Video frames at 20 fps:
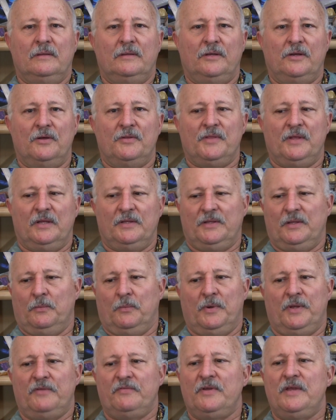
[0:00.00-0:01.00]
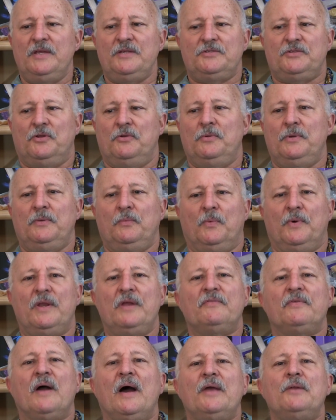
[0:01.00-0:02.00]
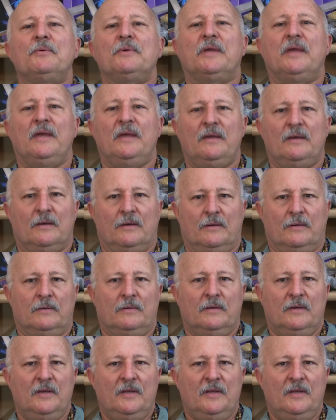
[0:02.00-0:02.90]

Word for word: You know, th- whatever he's doing, whatever, I don't care.